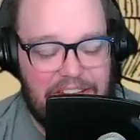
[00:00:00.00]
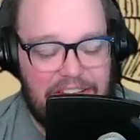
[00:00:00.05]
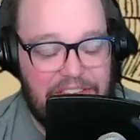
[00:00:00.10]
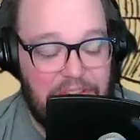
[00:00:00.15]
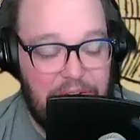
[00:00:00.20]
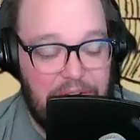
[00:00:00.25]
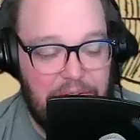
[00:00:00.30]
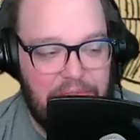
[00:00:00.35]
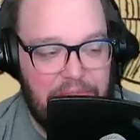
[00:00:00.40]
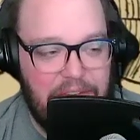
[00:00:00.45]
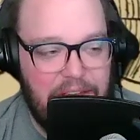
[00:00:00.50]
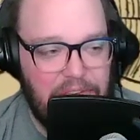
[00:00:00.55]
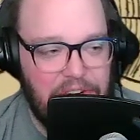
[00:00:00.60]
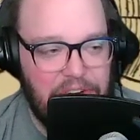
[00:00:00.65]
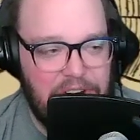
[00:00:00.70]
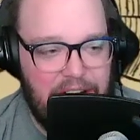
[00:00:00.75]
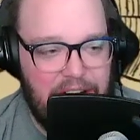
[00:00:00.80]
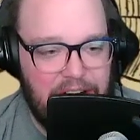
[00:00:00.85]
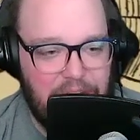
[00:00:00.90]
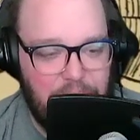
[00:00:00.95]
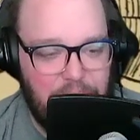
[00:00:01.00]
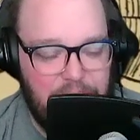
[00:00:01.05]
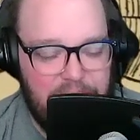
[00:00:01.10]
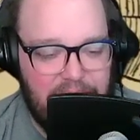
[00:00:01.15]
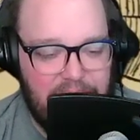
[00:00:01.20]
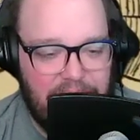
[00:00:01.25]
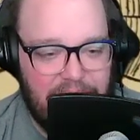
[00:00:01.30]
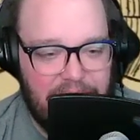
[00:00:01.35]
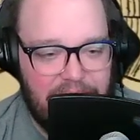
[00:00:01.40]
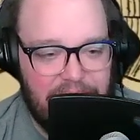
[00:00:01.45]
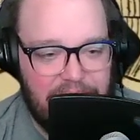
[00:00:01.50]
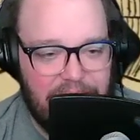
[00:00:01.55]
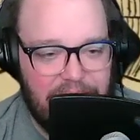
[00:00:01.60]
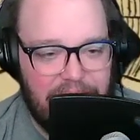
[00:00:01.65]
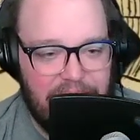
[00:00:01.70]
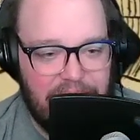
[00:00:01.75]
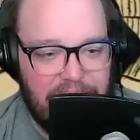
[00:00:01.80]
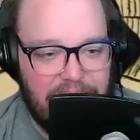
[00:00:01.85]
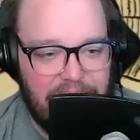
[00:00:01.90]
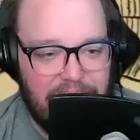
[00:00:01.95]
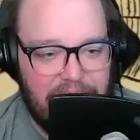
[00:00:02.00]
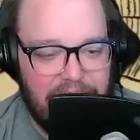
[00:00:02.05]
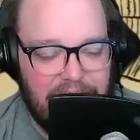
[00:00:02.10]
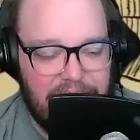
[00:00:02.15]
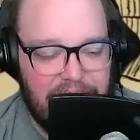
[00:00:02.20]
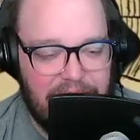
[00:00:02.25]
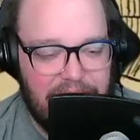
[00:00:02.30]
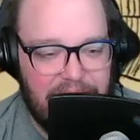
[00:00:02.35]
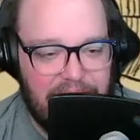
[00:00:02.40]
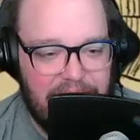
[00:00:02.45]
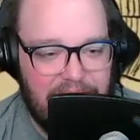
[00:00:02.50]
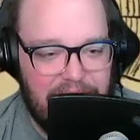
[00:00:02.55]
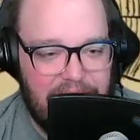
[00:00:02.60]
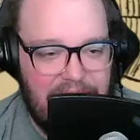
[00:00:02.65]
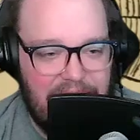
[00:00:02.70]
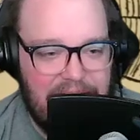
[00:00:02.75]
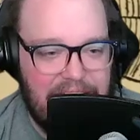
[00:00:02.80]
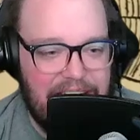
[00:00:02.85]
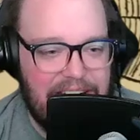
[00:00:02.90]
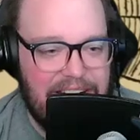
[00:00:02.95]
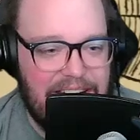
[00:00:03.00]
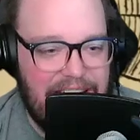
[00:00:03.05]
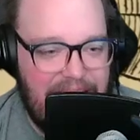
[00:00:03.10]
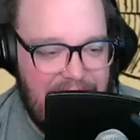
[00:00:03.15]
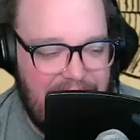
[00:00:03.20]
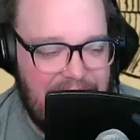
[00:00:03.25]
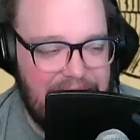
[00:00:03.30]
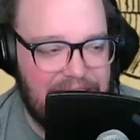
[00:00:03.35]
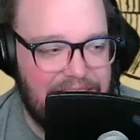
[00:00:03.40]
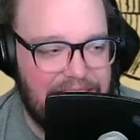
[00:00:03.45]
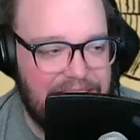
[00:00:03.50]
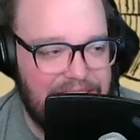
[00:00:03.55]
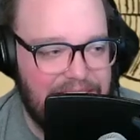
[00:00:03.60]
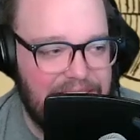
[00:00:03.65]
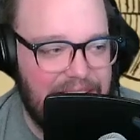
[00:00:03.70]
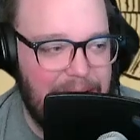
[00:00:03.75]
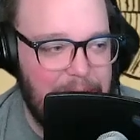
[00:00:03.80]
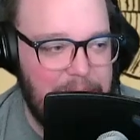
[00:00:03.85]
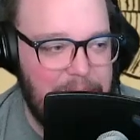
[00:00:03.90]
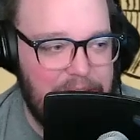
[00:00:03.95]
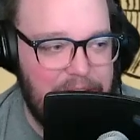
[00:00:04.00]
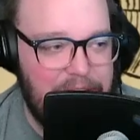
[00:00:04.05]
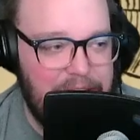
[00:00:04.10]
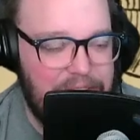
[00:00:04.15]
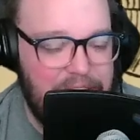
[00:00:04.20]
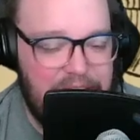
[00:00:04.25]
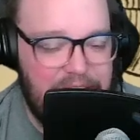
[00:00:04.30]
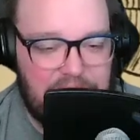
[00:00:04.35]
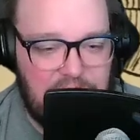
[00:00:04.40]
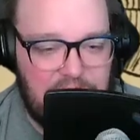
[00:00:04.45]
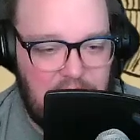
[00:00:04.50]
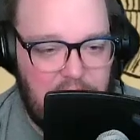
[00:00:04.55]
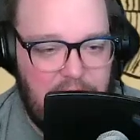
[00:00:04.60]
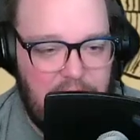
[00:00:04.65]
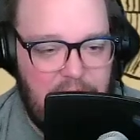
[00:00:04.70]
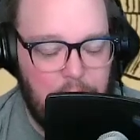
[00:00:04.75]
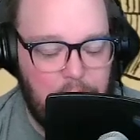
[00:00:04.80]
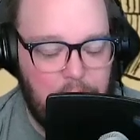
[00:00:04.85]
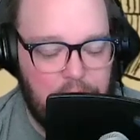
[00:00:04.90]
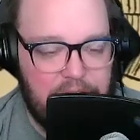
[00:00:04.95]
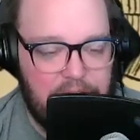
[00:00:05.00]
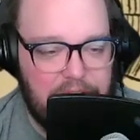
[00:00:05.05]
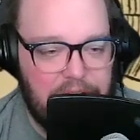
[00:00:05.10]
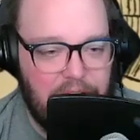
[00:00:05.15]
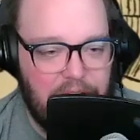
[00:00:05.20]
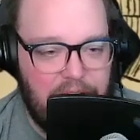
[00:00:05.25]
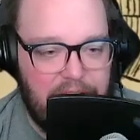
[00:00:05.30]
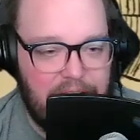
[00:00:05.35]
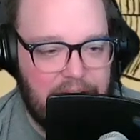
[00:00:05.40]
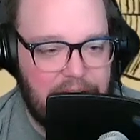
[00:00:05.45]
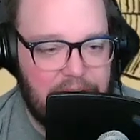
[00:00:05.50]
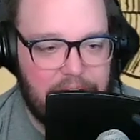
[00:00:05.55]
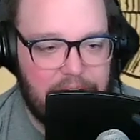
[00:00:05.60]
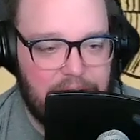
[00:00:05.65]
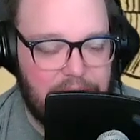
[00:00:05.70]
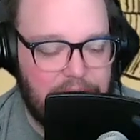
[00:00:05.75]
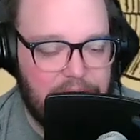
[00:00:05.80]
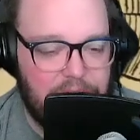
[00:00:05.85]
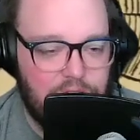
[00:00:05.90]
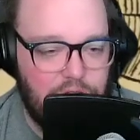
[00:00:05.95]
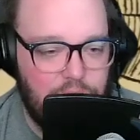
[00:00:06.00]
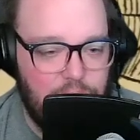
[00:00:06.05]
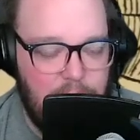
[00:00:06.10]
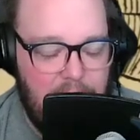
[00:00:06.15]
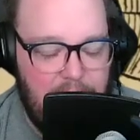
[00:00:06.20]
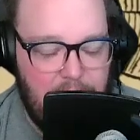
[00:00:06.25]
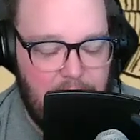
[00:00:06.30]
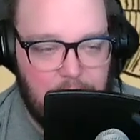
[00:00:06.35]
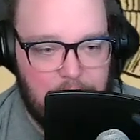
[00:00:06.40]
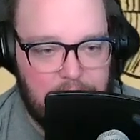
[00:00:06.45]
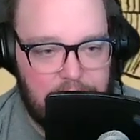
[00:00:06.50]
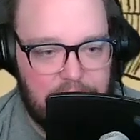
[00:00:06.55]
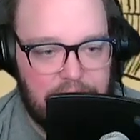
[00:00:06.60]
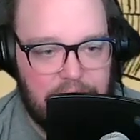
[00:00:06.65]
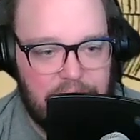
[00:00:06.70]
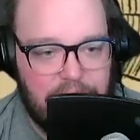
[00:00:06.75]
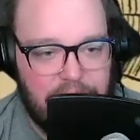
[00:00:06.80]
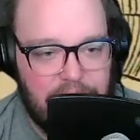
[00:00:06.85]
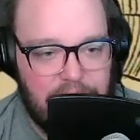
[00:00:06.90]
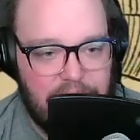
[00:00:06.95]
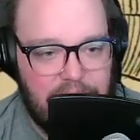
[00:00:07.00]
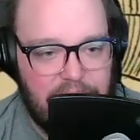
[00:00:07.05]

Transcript: it's their favorite night of the week. They cannot I mean they sell out within like 2 hours.